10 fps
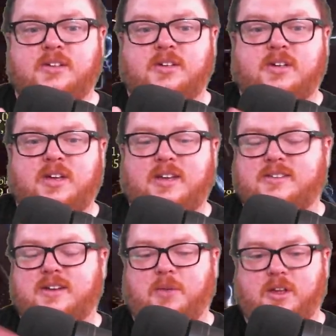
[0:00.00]
and it's not
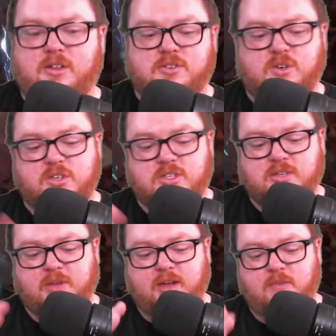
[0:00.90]
really a concern, just something
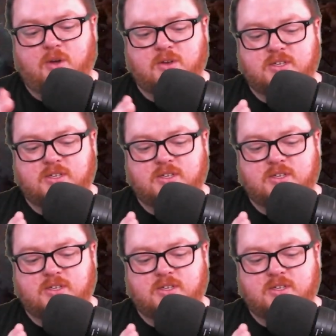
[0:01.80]
I've noticed,